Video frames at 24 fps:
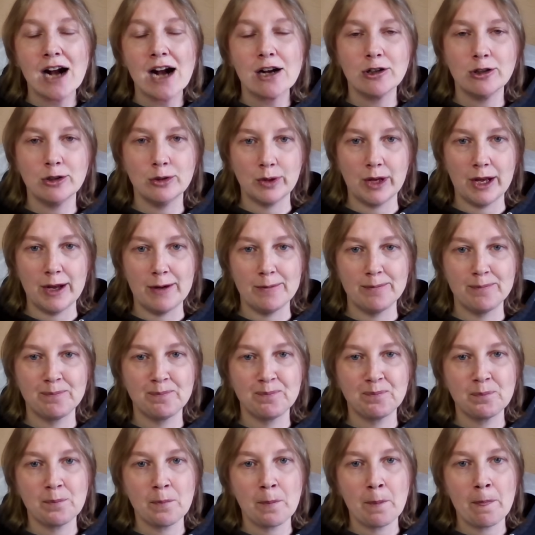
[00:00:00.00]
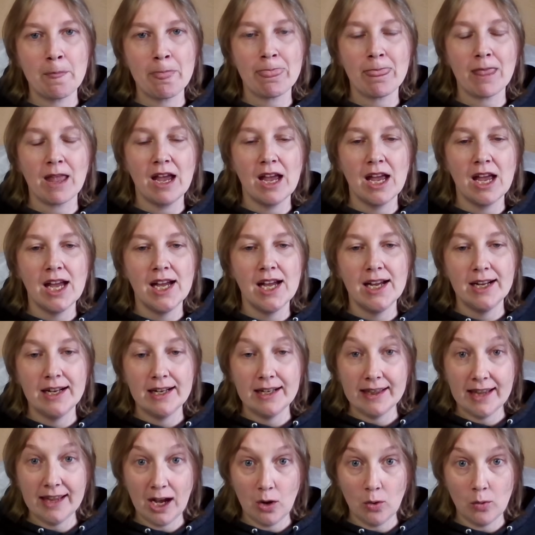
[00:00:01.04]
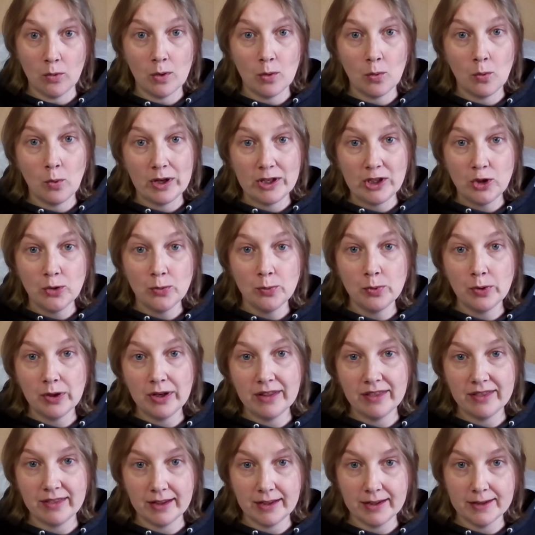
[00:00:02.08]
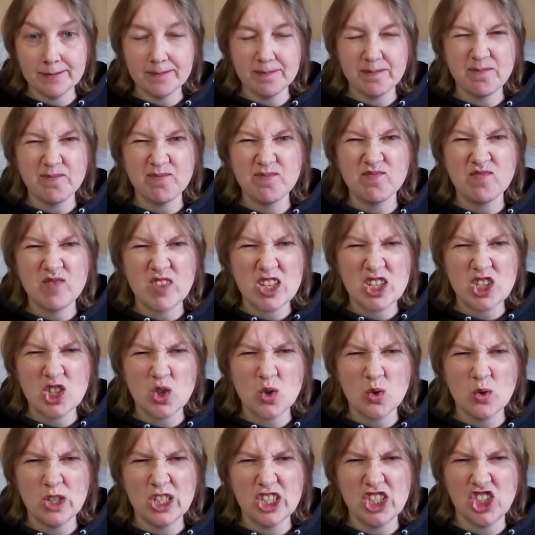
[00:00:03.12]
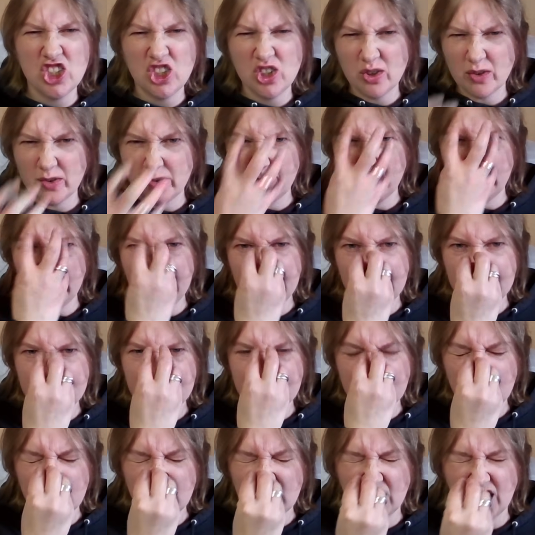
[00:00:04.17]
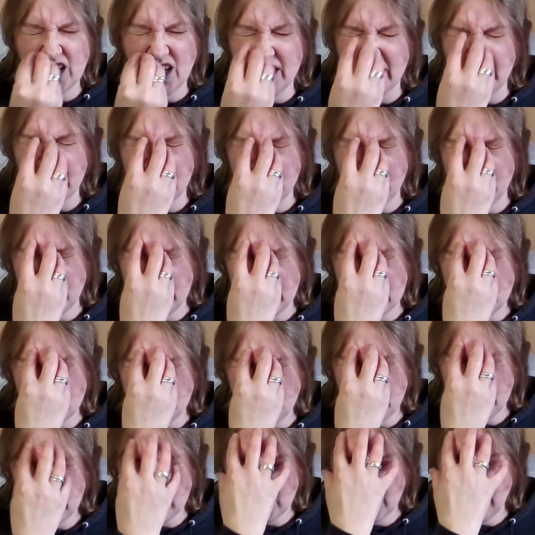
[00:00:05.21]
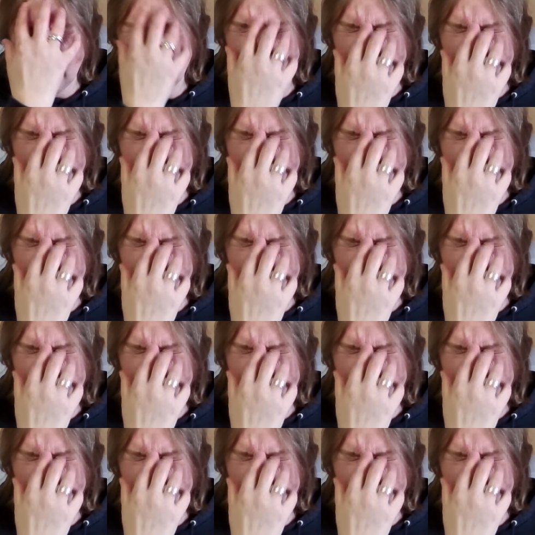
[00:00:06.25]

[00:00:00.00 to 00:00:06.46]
Okay. Now, when you breathe in, squish your face together, especially the